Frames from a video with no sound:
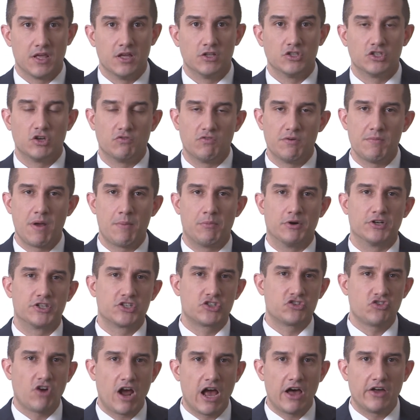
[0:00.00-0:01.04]
So remember, it's
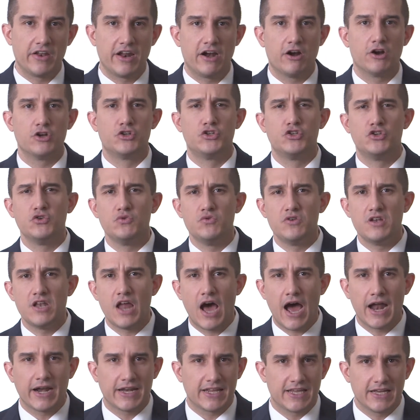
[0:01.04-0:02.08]
trial and error. Do
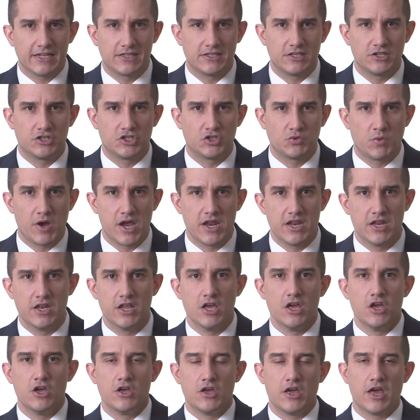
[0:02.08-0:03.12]
not get dissuaded.
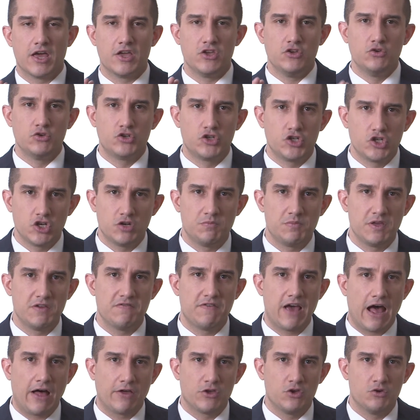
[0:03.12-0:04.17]
You should be
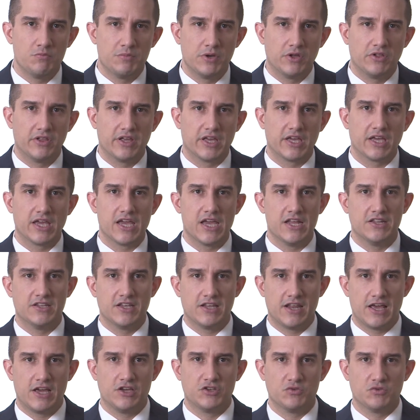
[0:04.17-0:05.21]
value billing in
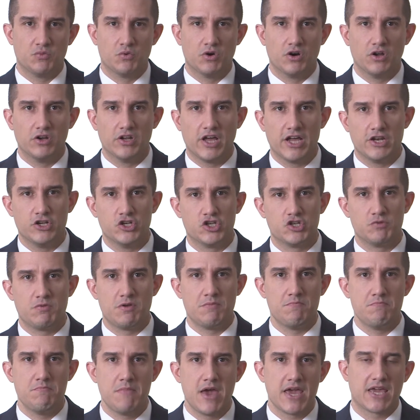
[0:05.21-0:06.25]
today's world, and you should be
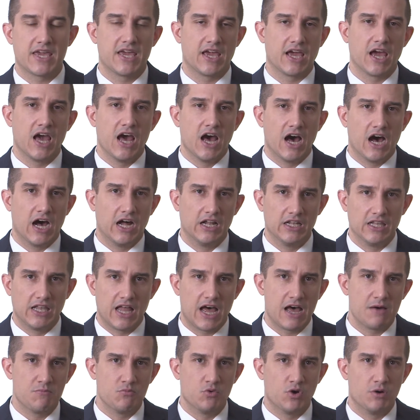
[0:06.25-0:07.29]
making a
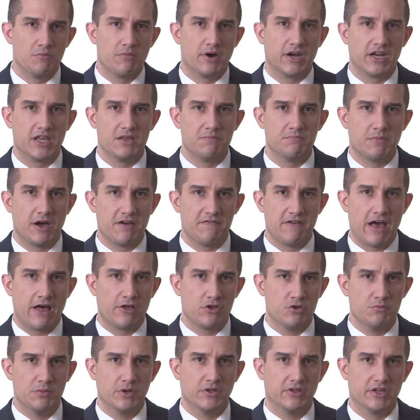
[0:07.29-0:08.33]
lot more money by
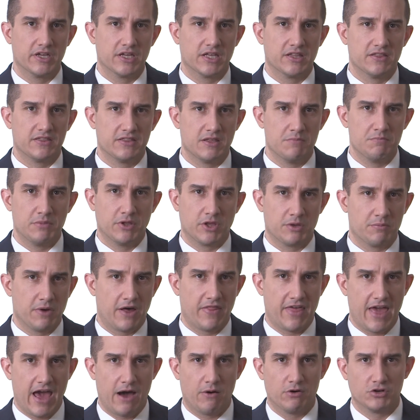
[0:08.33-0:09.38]
value billing than billing by
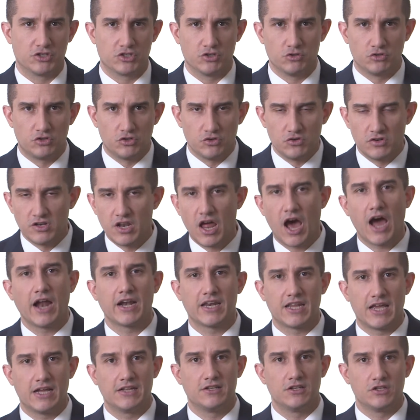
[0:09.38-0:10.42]
the hour. So do not
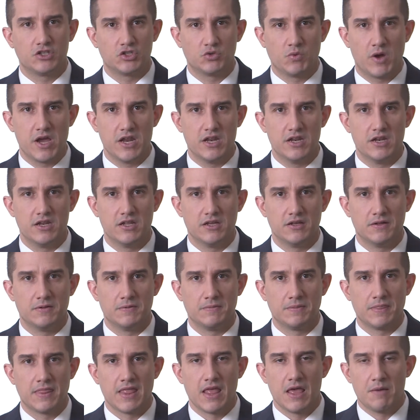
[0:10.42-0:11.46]
get dissuaded,
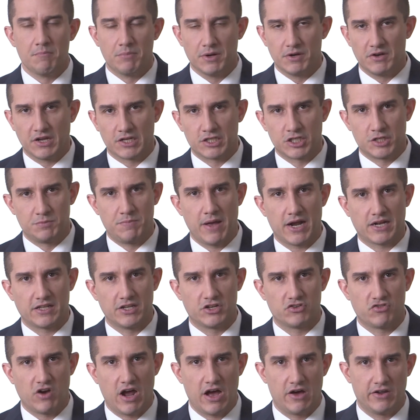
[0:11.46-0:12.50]
but expect the
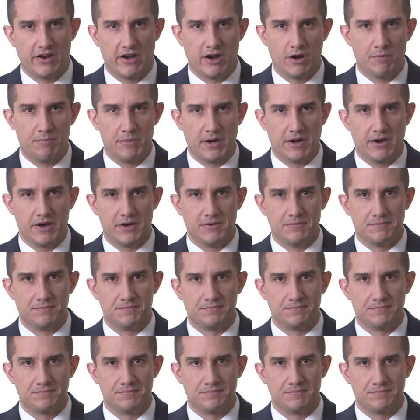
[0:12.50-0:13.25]
trial and error period.